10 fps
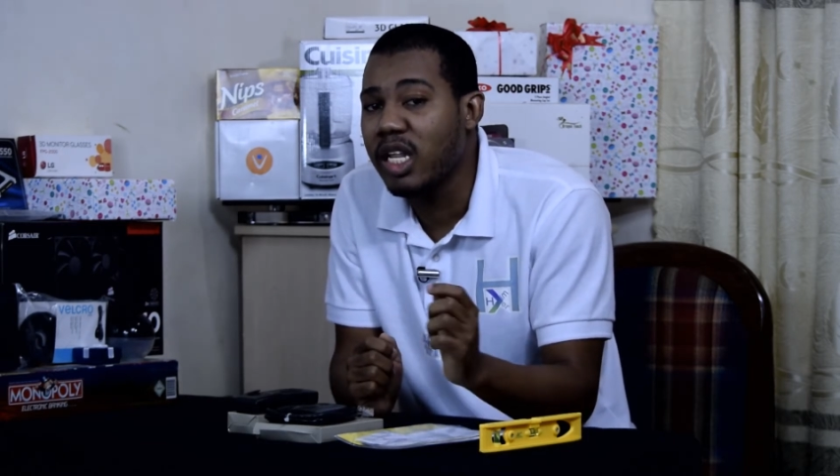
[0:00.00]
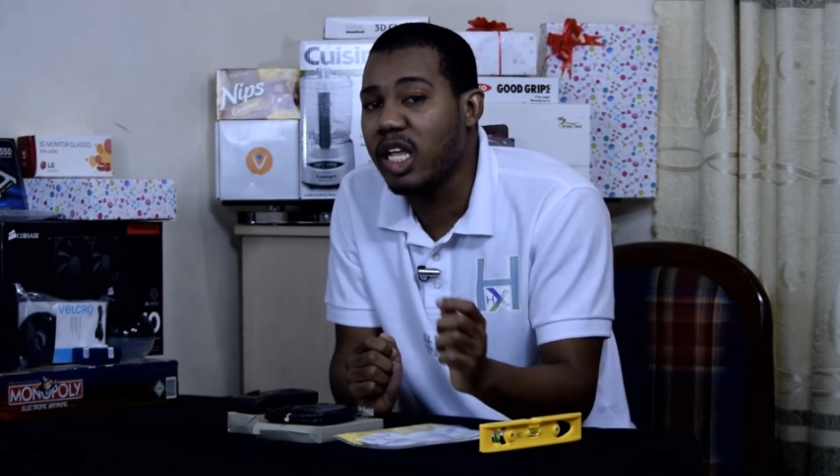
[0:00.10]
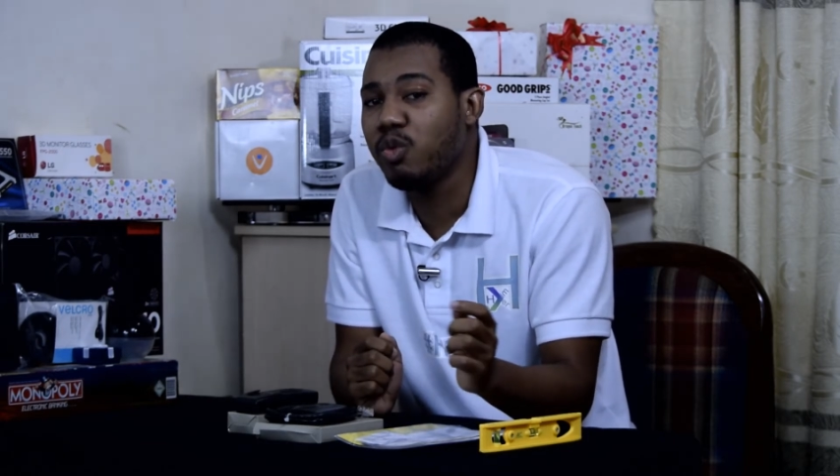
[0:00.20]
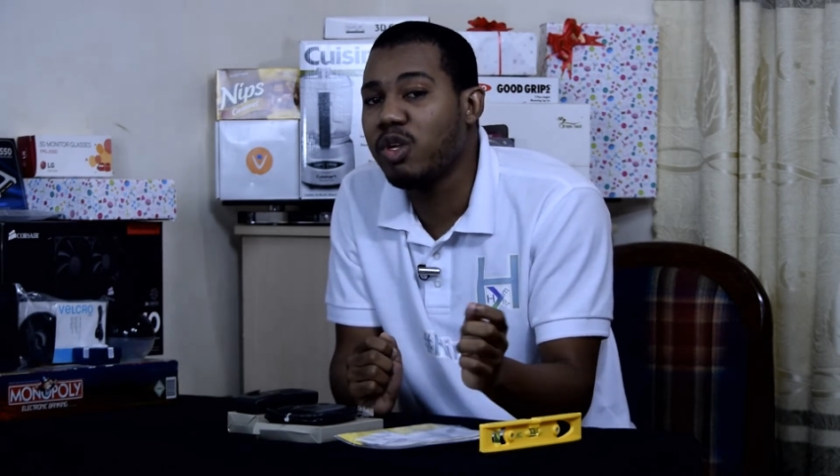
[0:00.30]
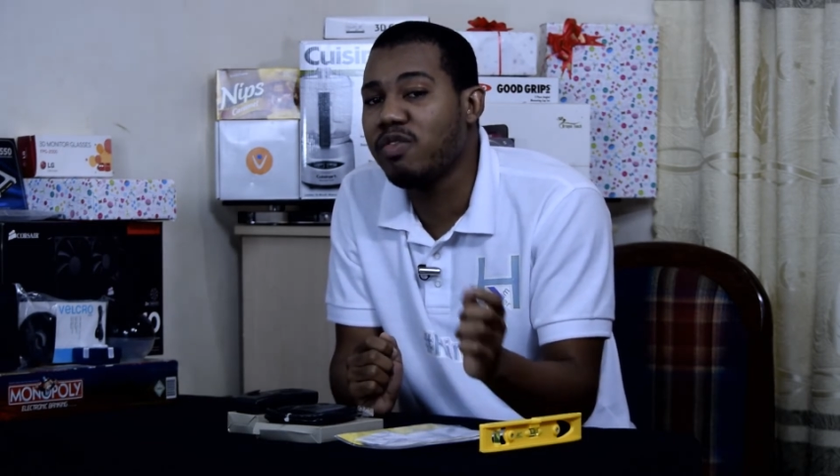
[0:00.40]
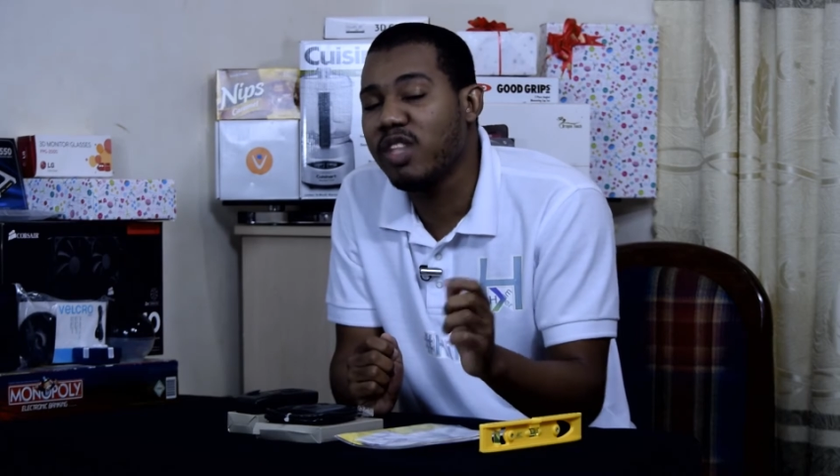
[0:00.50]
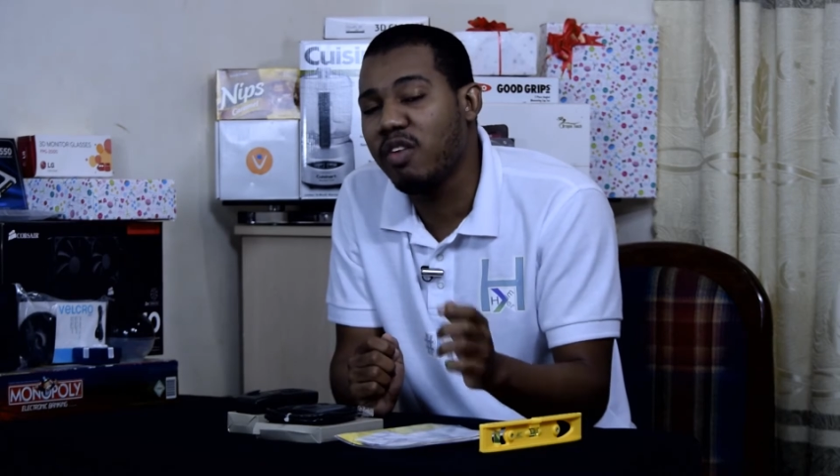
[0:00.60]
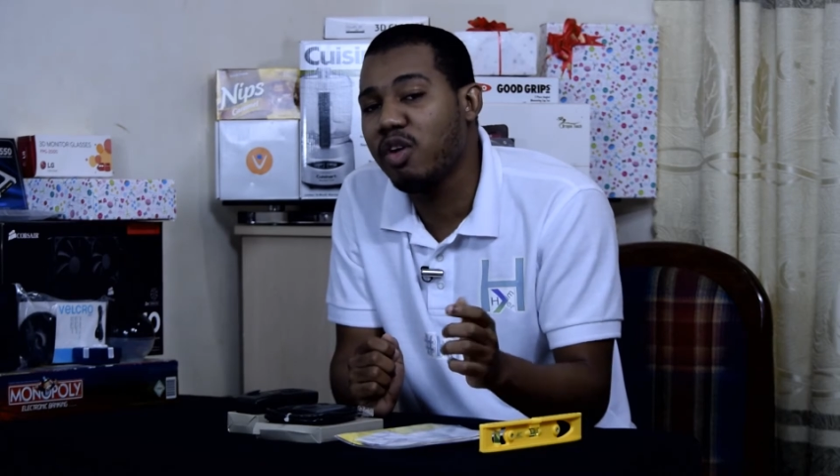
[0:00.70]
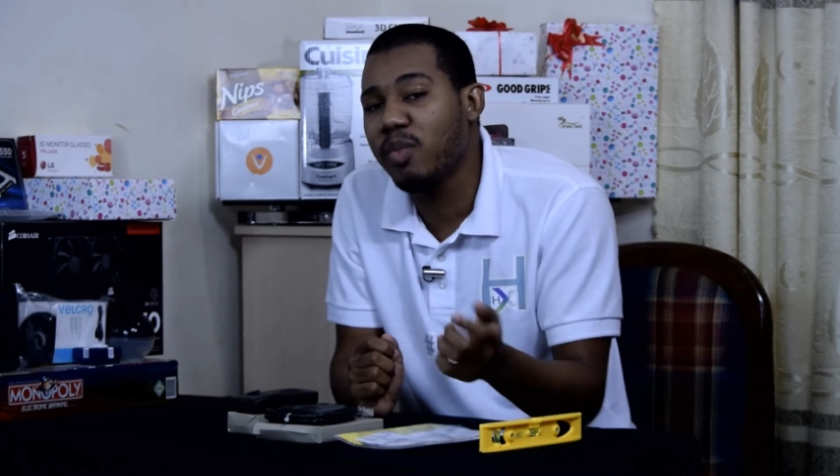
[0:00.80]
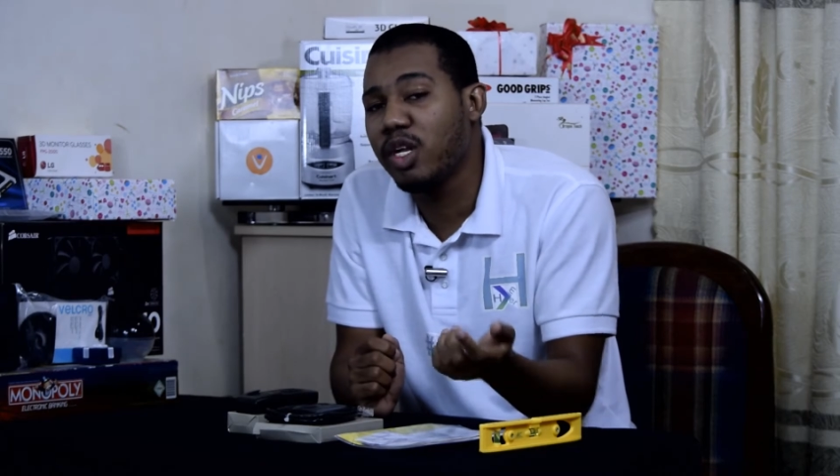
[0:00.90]
that would have
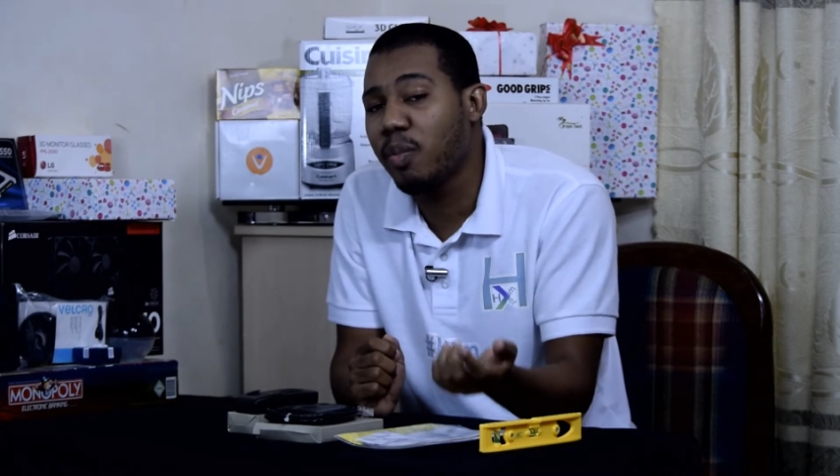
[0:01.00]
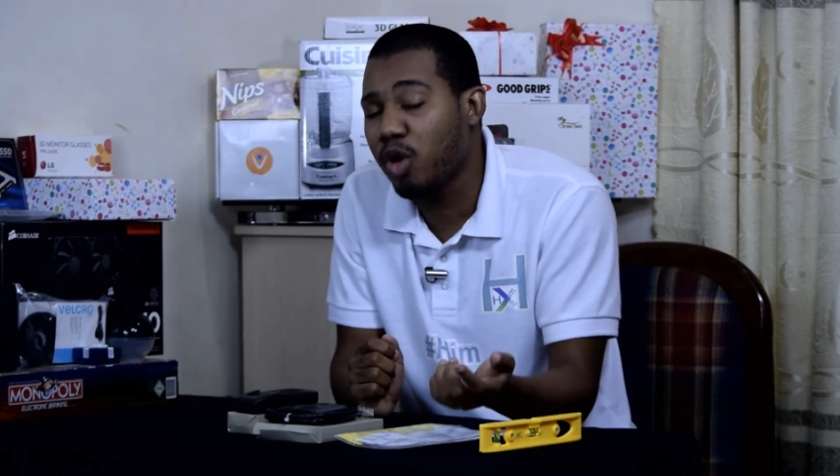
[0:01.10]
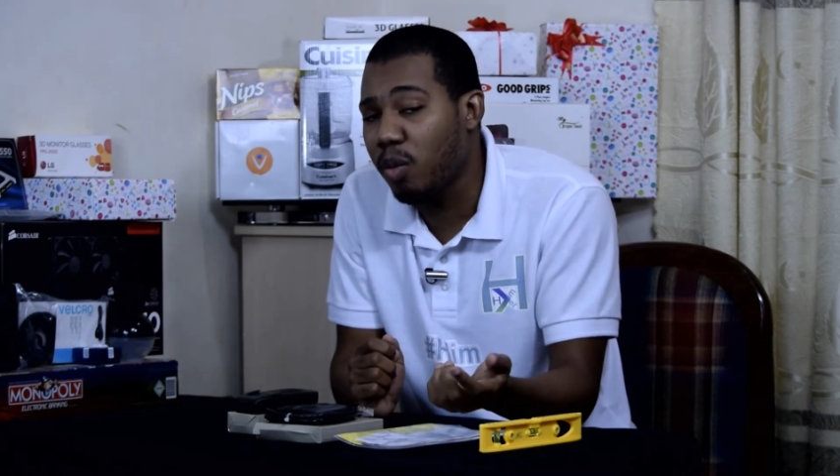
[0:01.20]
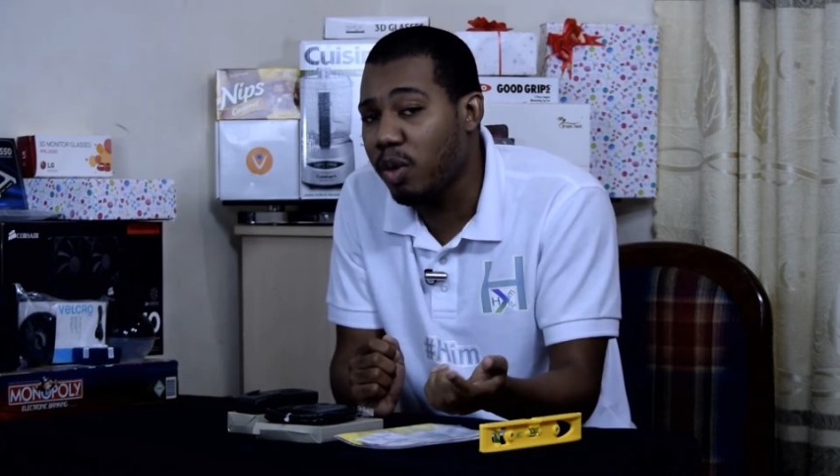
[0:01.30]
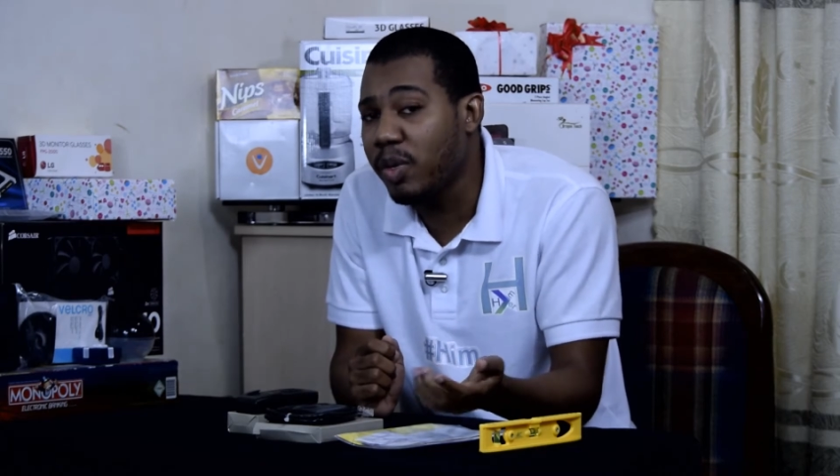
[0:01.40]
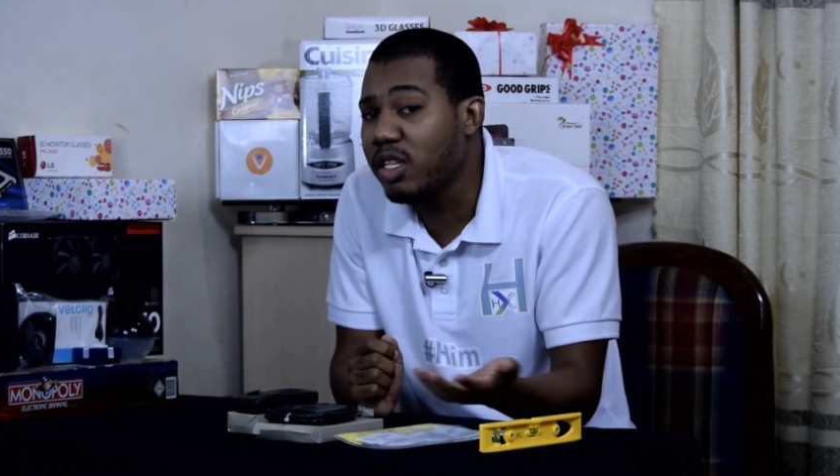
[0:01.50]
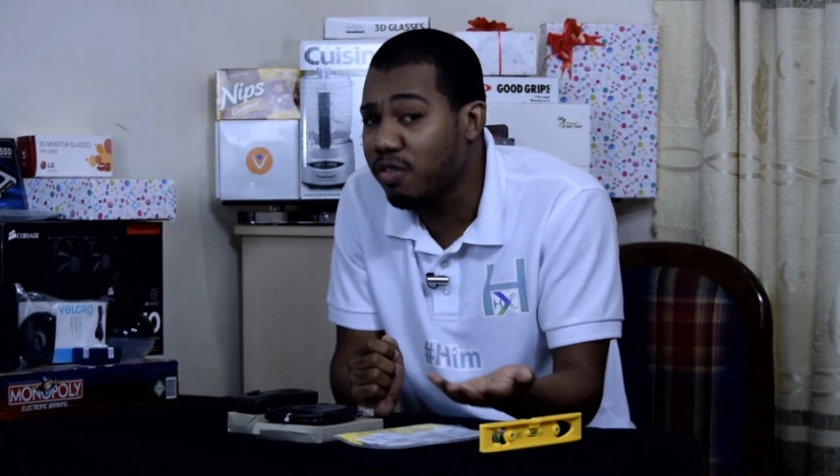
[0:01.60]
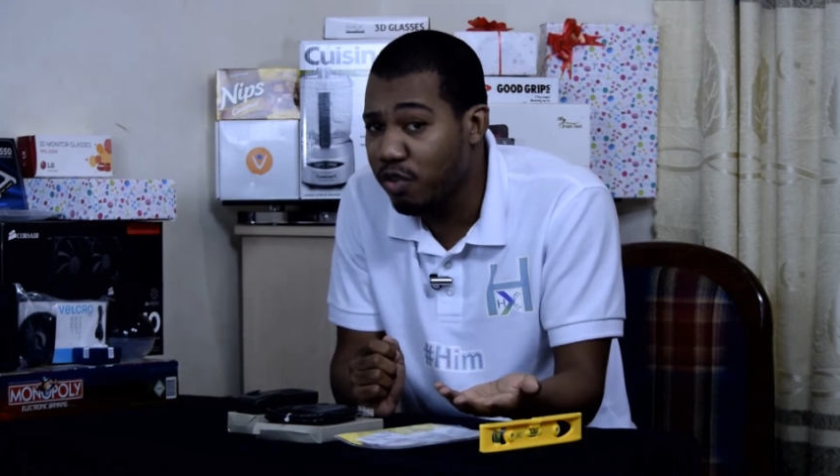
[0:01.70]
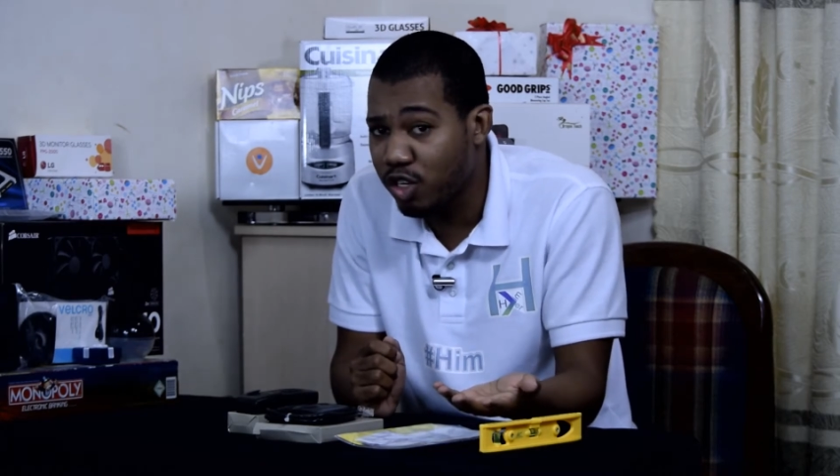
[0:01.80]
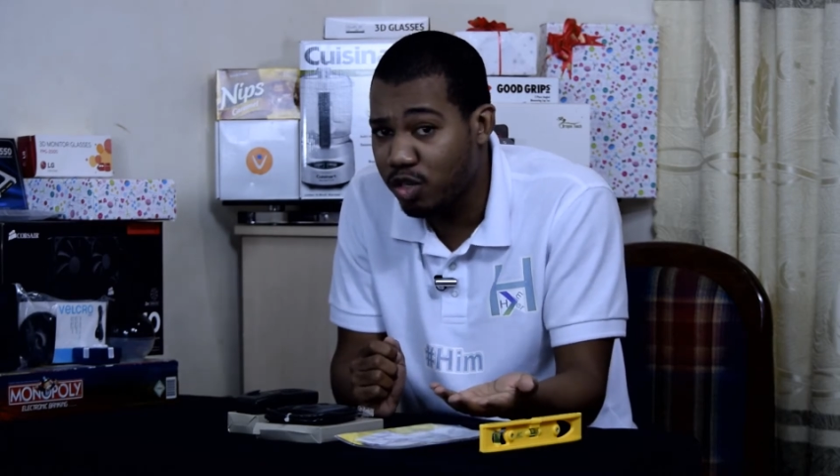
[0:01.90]
never been a problem in the
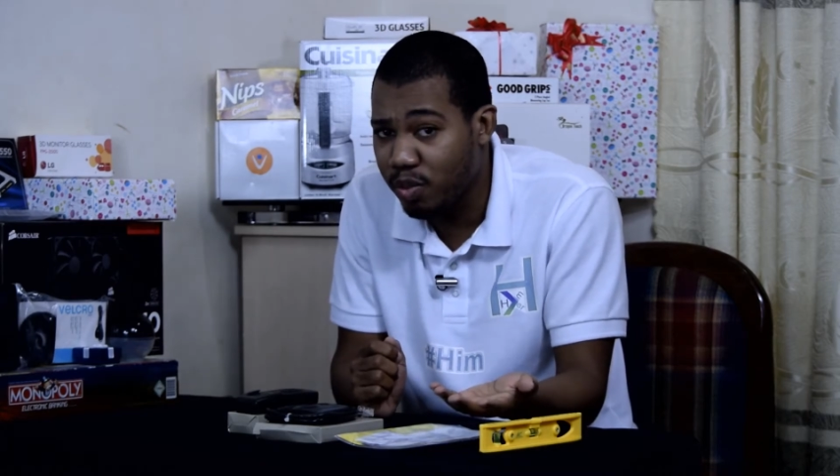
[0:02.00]
first